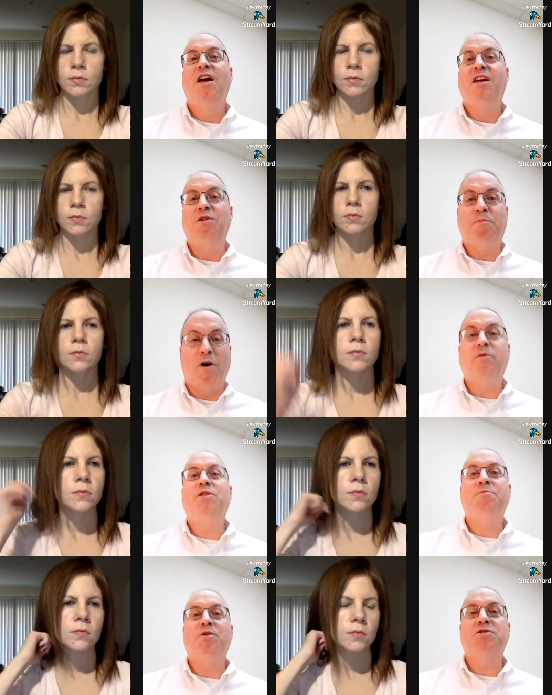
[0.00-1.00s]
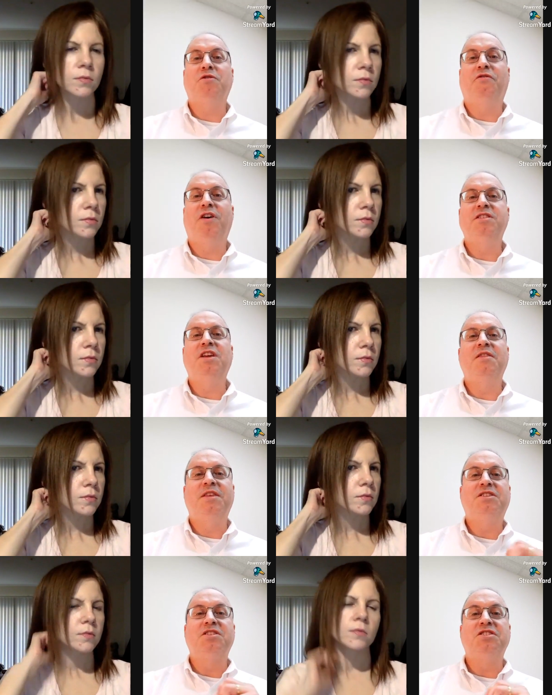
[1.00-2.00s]
Speaker 1: You bought it with your personal funds.
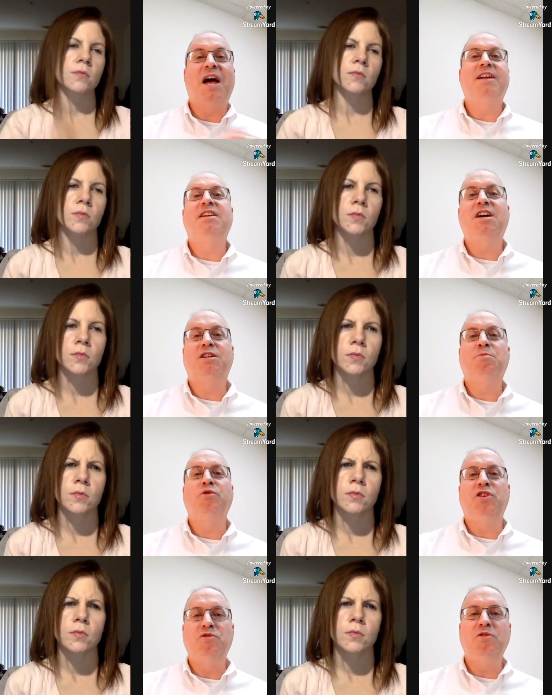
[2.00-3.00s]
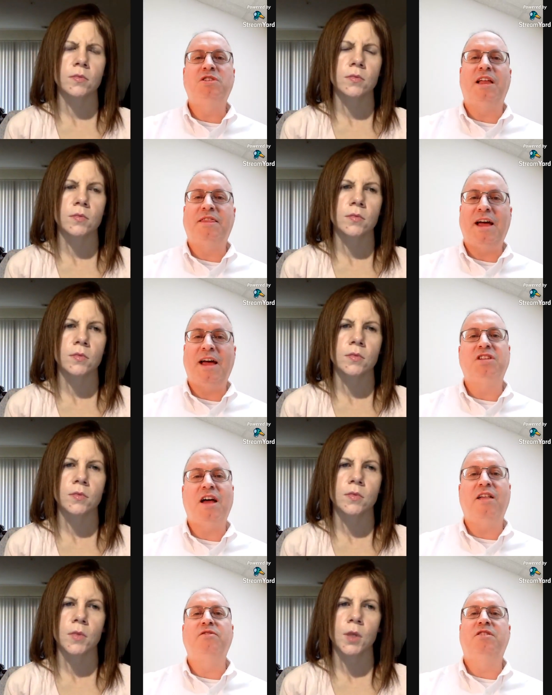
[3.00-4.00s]
This is not deductible. You lose that
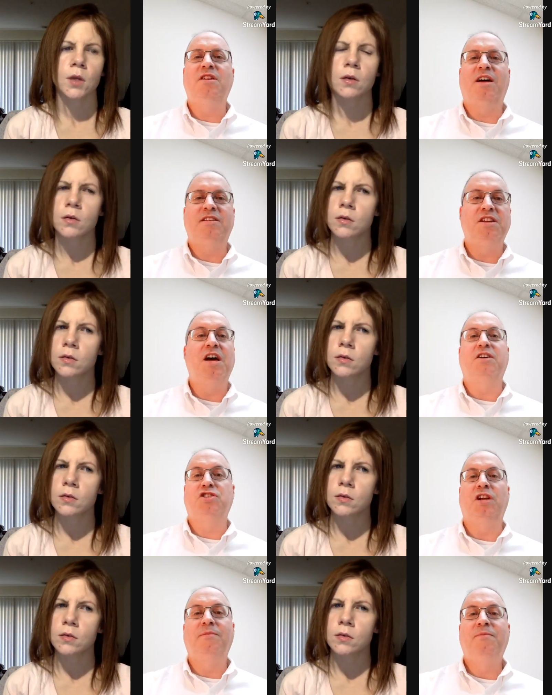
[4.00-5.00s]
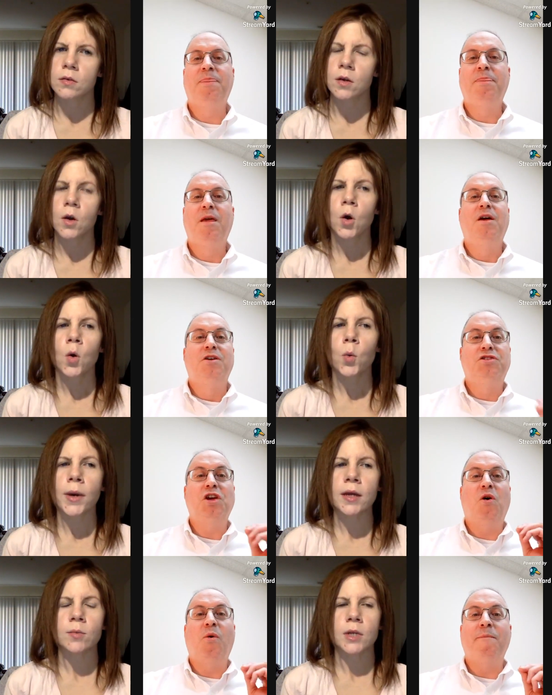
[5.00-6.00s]
$1,000 deduction.
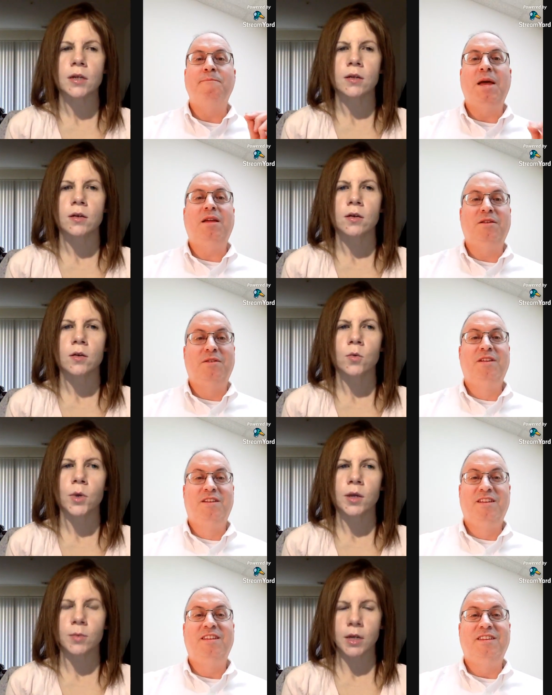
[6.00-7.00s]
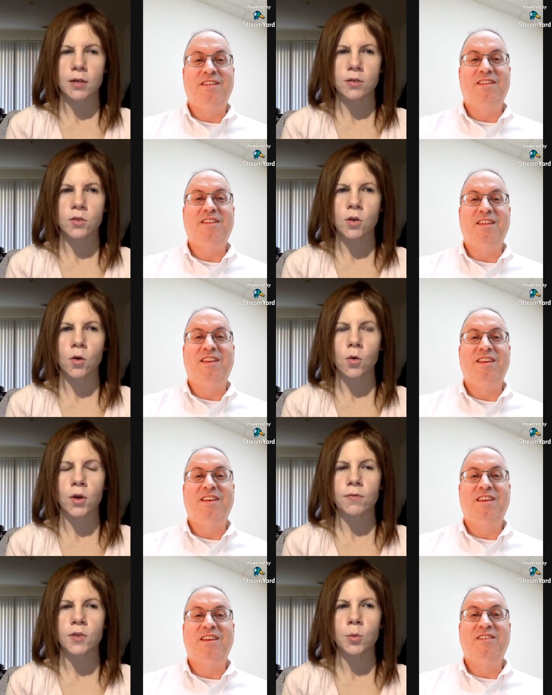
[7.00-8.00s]
Speaker 2: Wait a minute. So
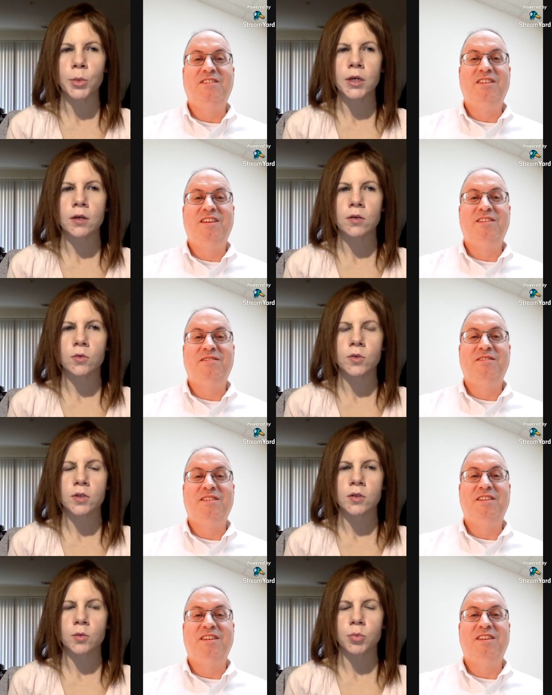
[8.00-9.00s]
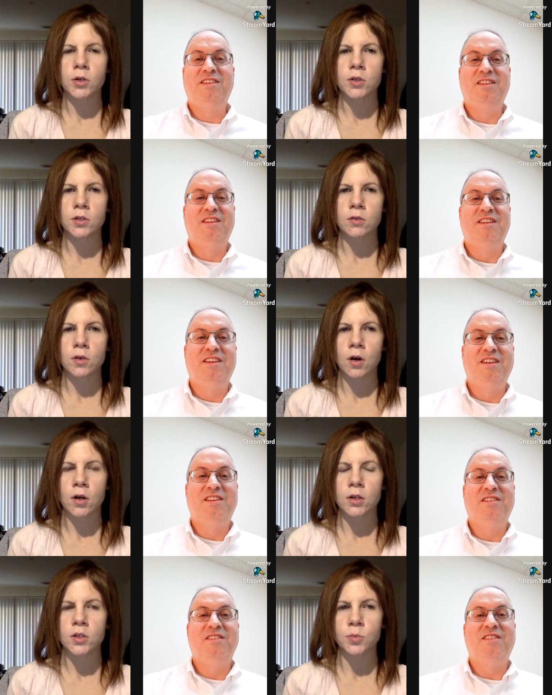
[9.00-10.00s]
if somebody uses their personal
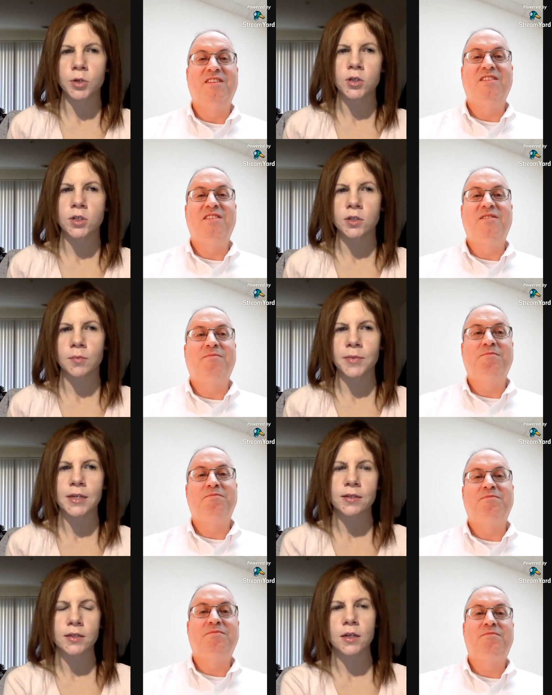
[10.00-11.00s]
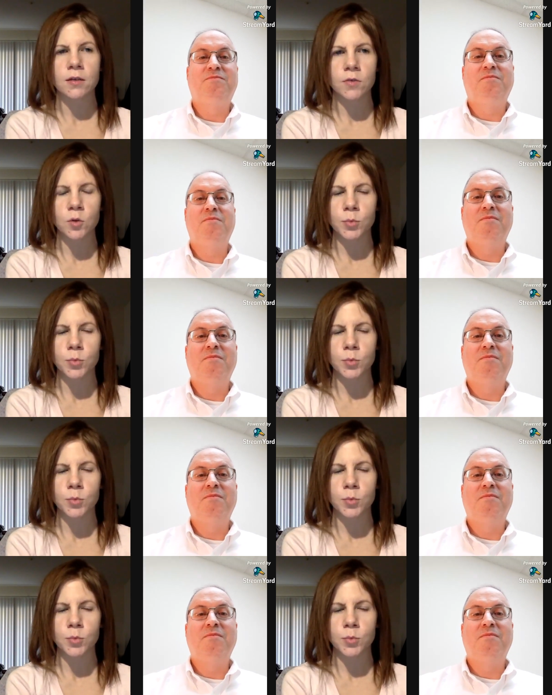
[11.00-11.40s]
card to purchase something instead of their